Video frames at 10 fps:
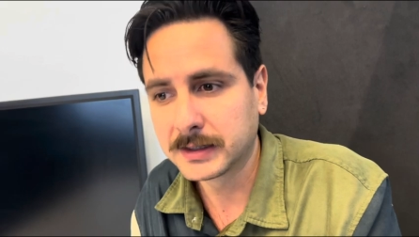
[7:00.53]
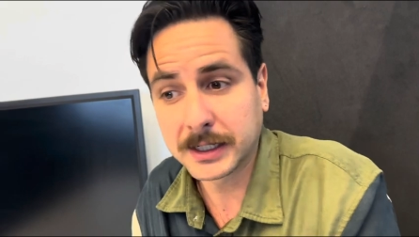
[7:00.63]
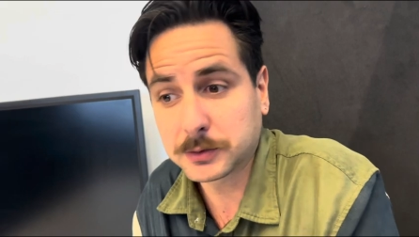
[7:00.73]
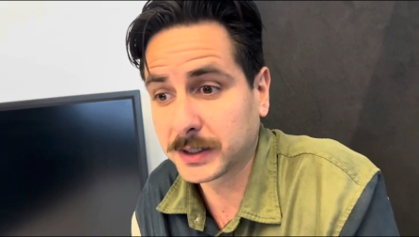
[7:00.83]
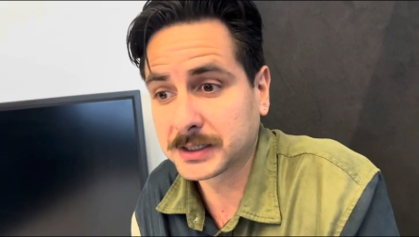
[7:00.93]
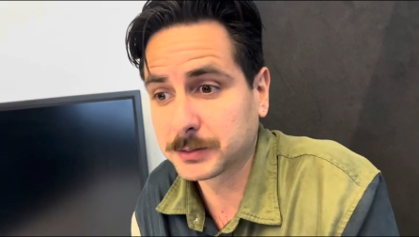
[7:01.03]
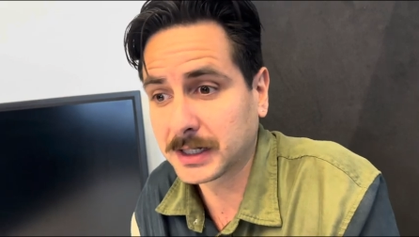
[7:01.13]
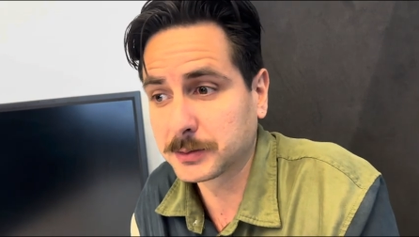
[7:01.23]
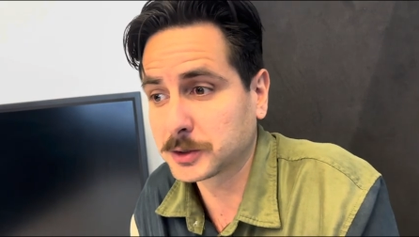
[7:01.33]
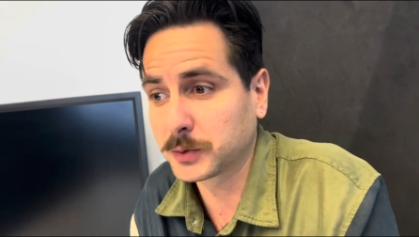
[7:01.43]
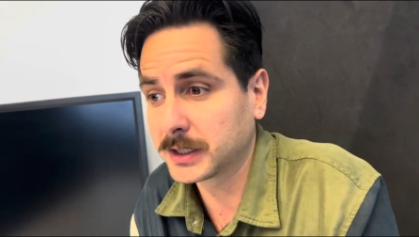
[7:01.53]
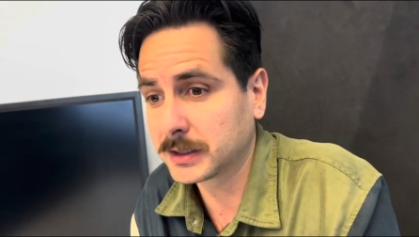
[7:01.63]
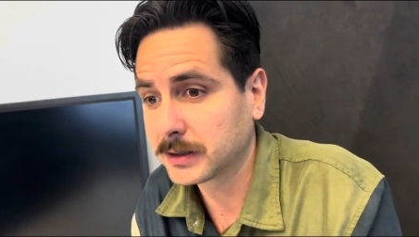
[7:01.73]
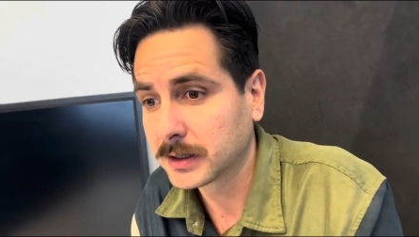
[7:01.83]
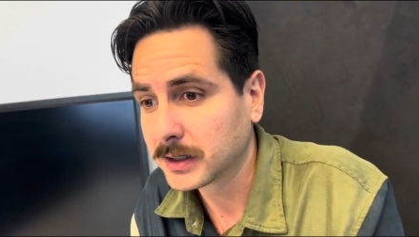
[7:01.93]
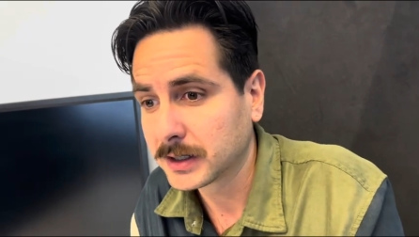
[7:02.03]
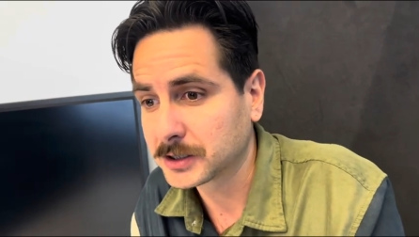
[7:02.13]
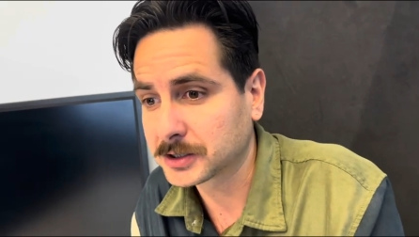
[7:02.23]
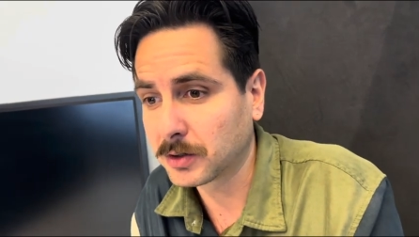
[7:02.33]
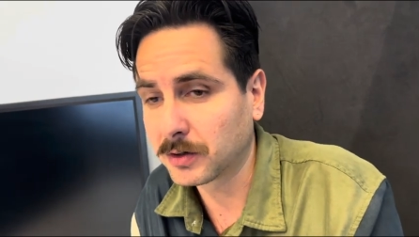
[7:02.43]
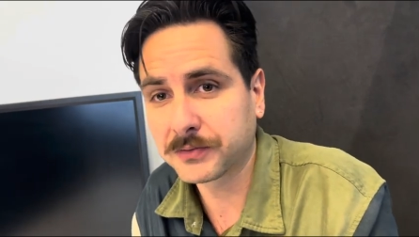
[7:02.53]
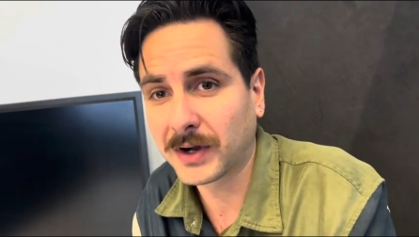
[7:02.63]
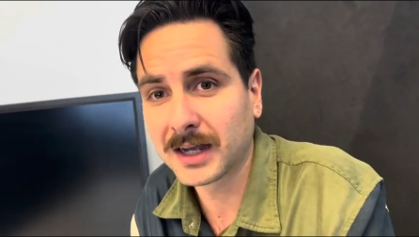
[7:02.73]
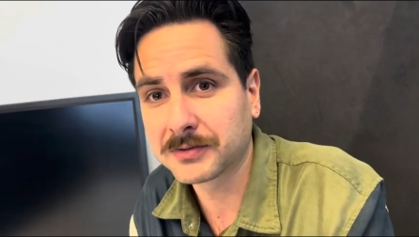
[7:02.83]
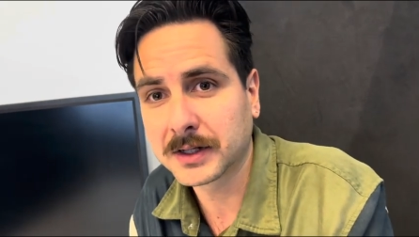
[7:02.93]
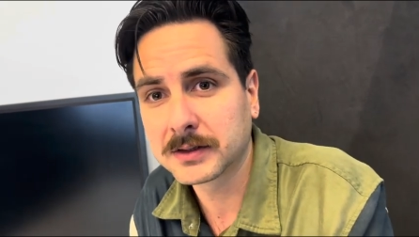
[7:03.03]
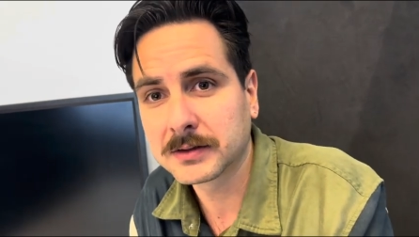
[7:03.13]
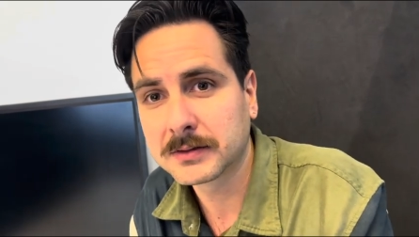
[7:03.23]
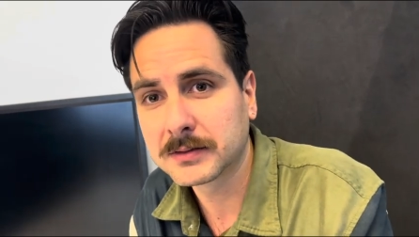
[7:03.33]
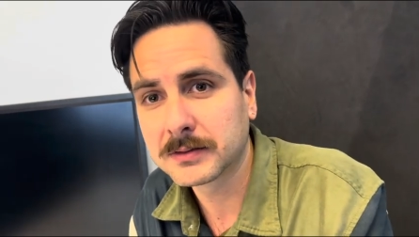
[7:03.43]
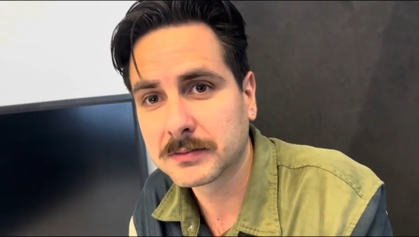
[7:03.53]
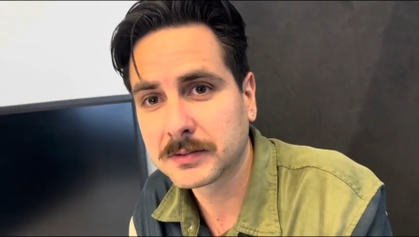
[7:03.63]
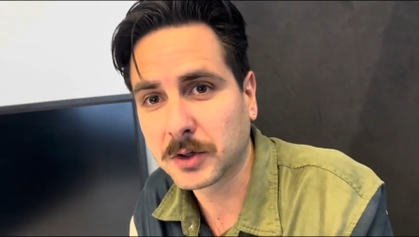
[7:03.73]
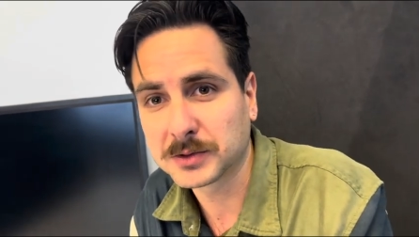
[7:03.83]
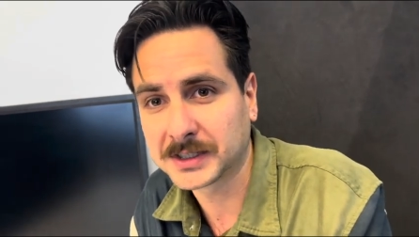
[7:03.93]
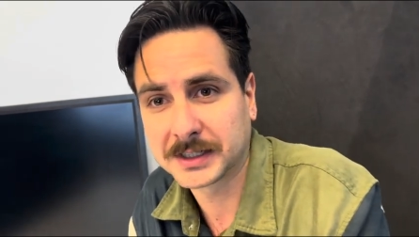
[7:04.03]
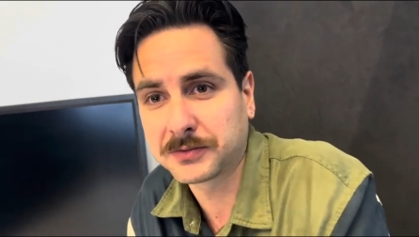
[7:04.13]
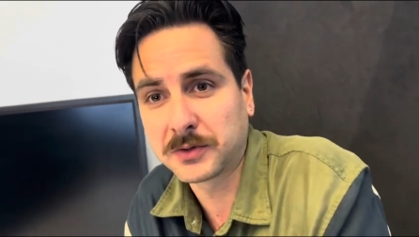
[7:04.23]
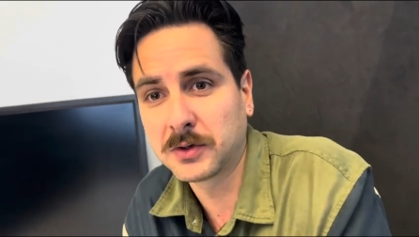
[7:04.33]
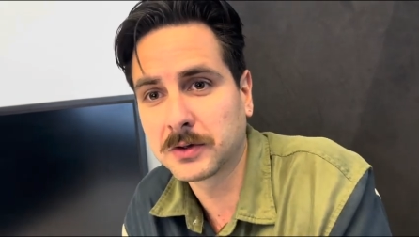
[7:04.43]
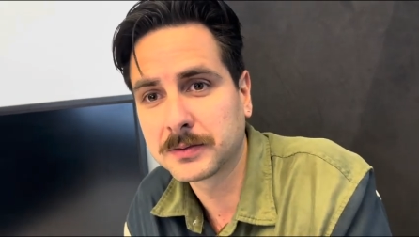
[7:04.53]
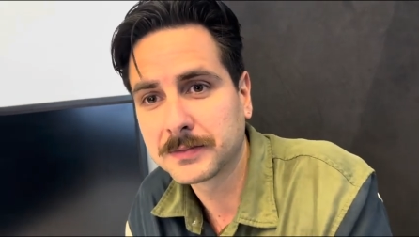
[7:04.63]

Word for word: That's why sometimes we score five and concede four.